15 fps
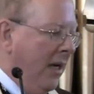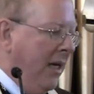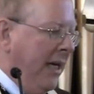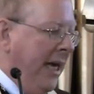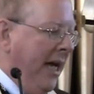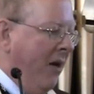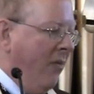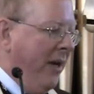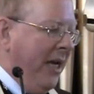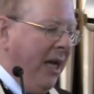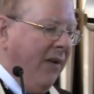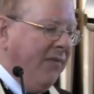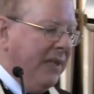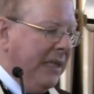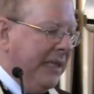Now we
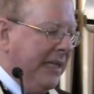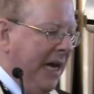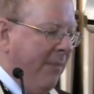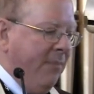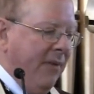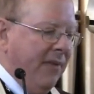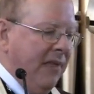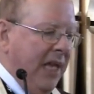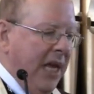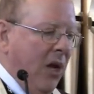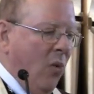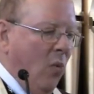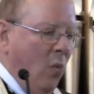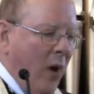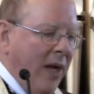have to stop and think
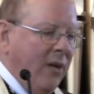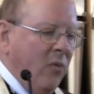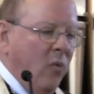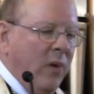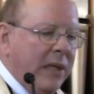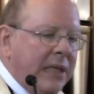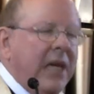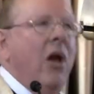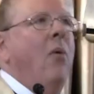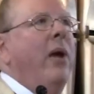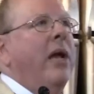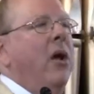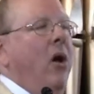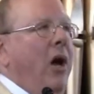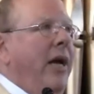what was
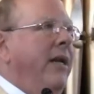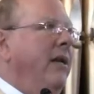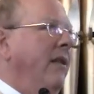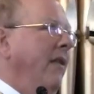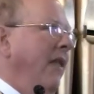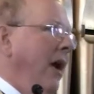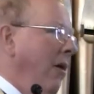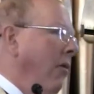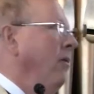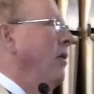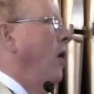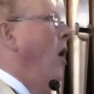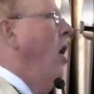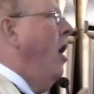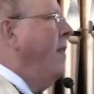going on there
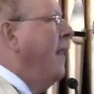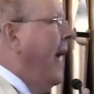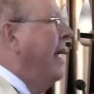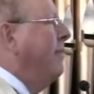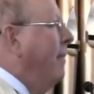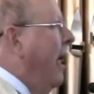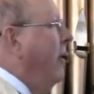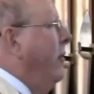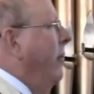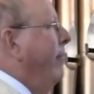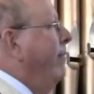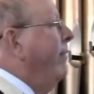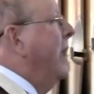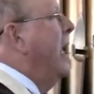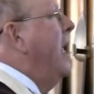on that mountain.
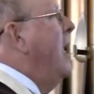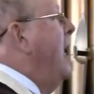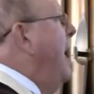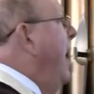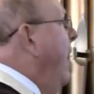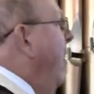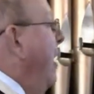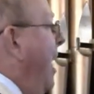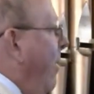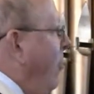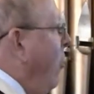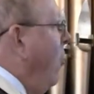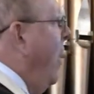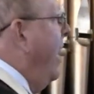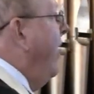
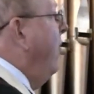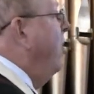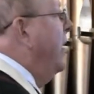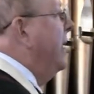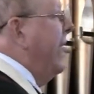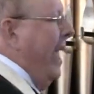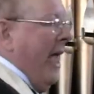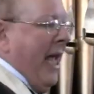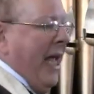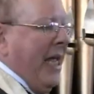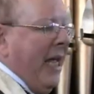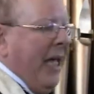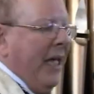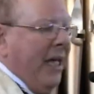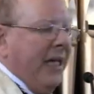Number one, it was
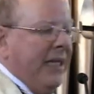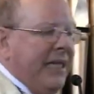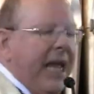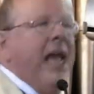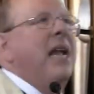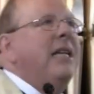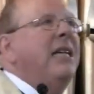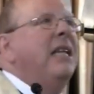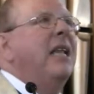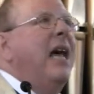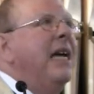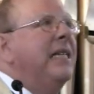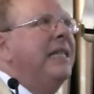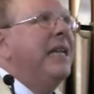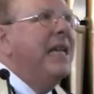a
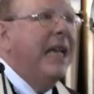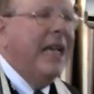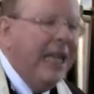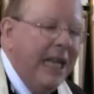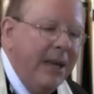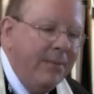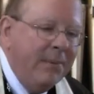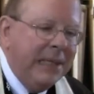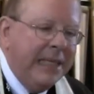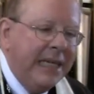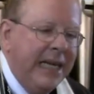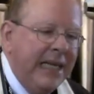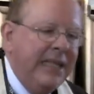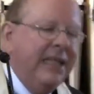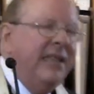tantalizing glimpse
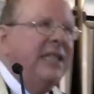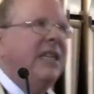into the